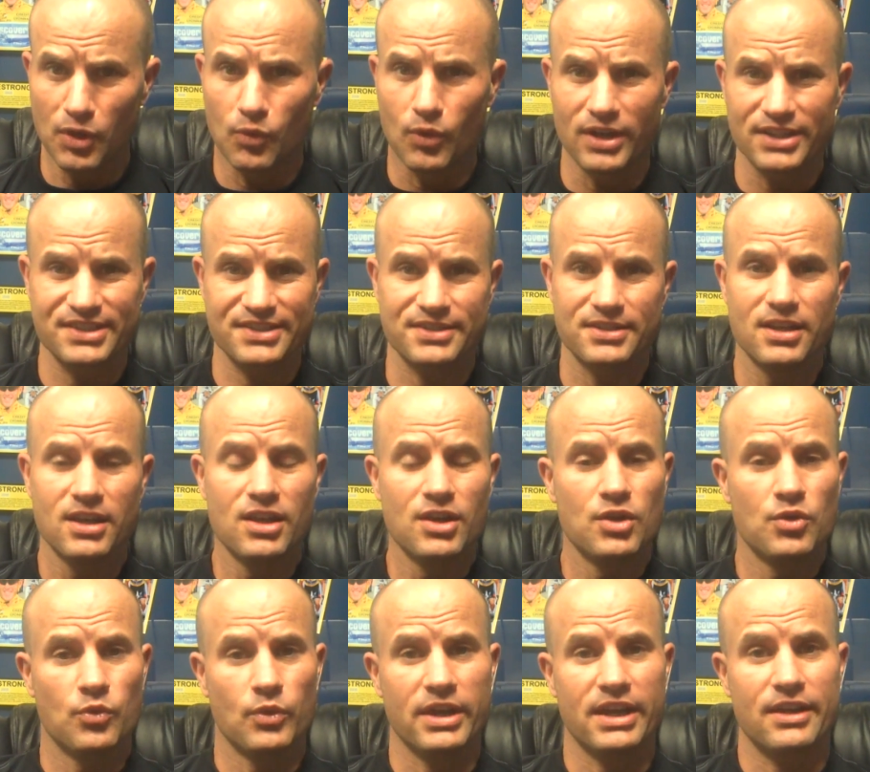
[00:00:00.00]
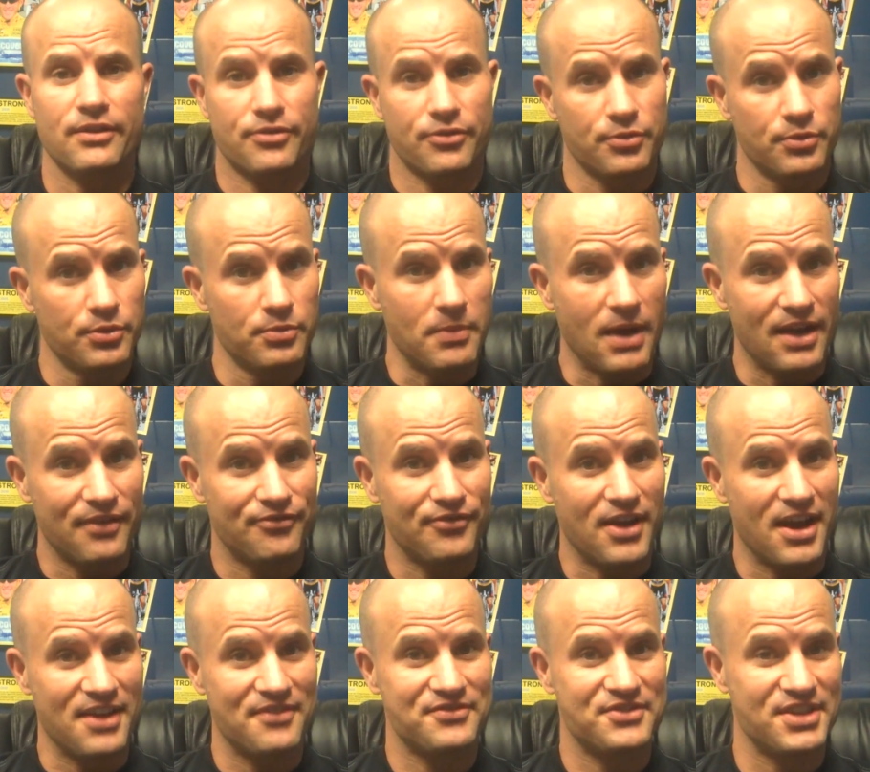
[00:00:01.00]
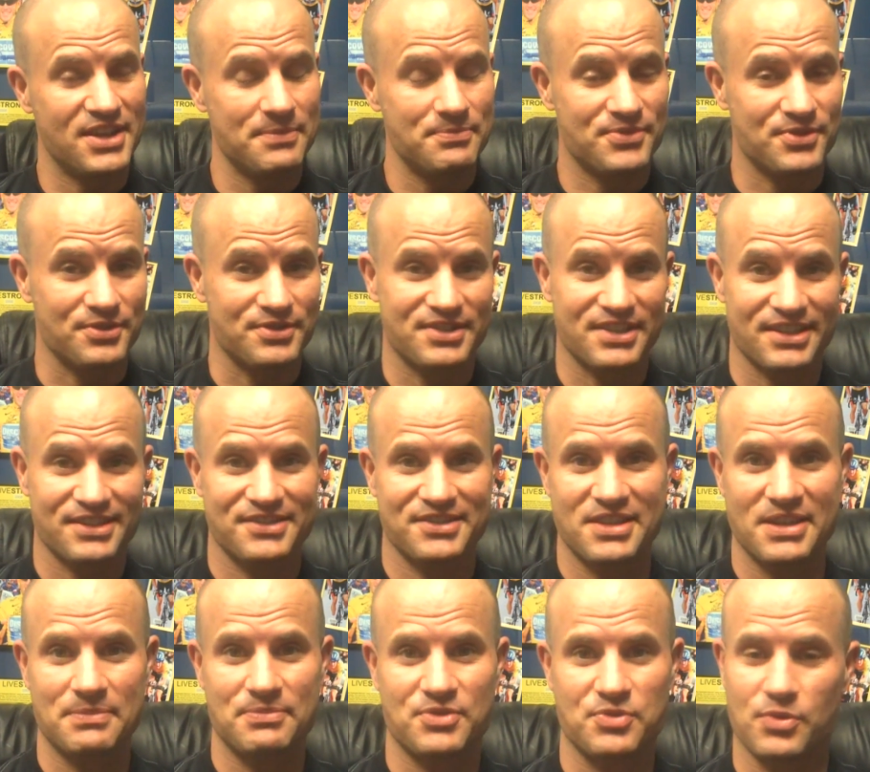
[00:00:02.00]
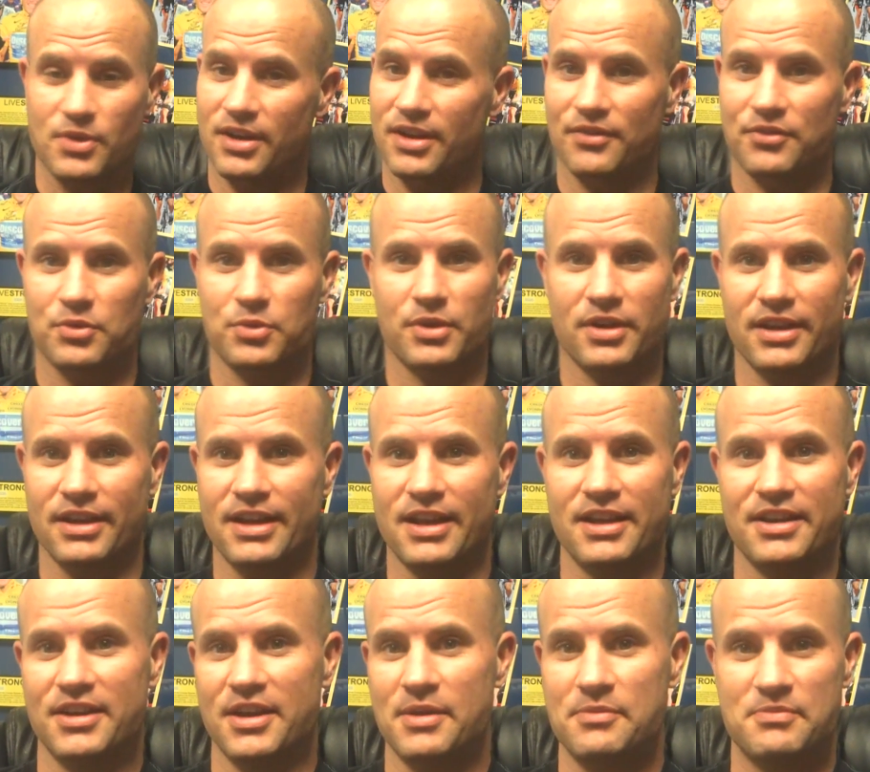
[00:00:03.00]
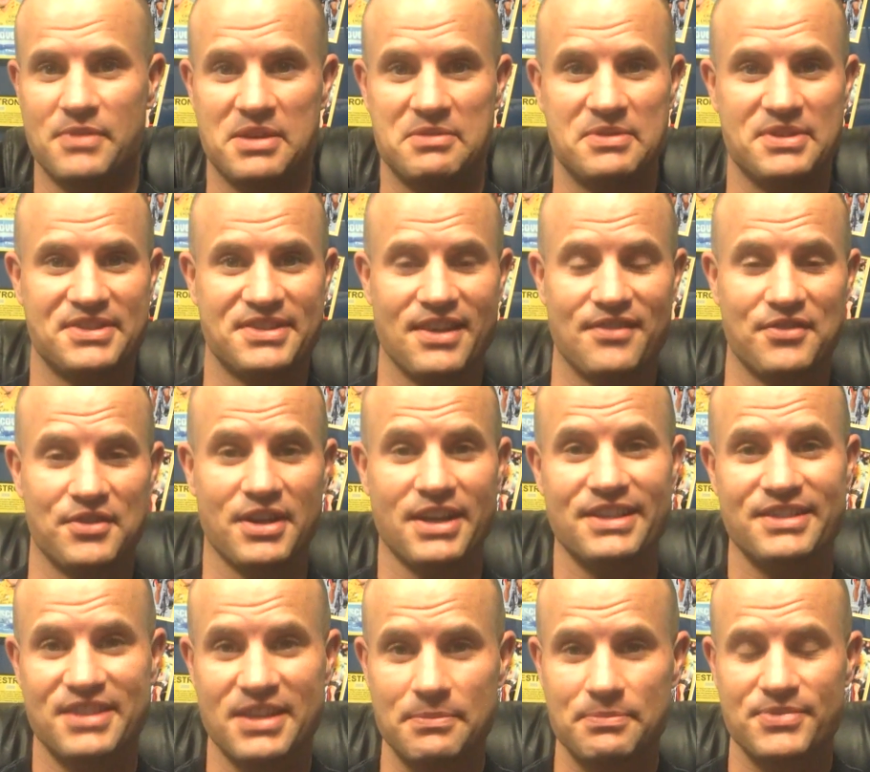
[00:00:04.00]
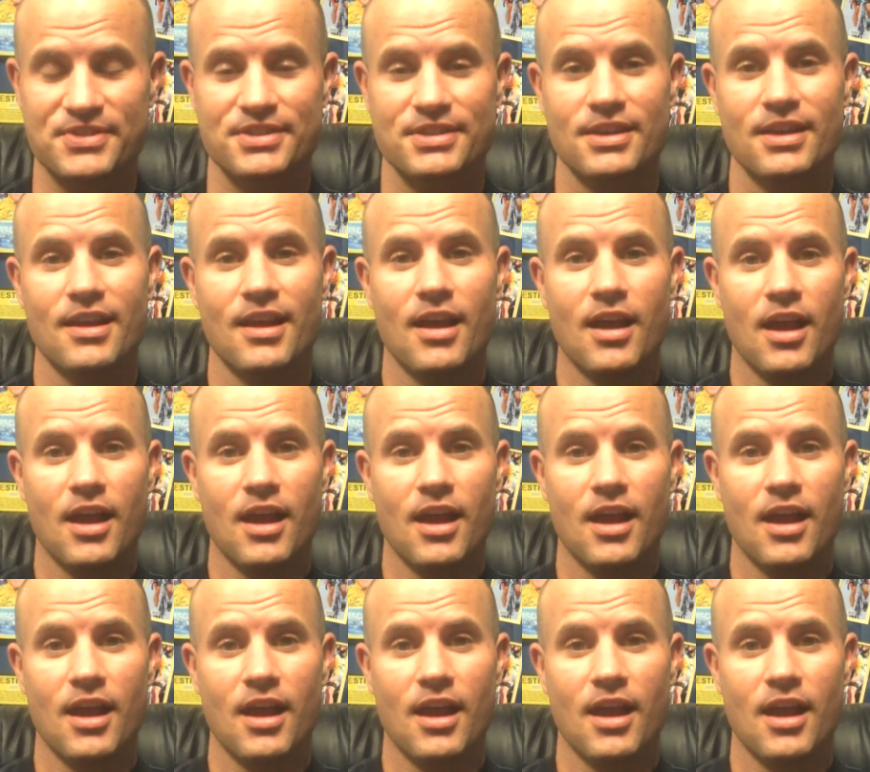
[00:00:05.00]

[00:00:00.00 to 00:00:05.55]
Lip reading: Once we get through my 5 tips or 6 tips, whatever we're going to end up, maybe 7 or 8 tips,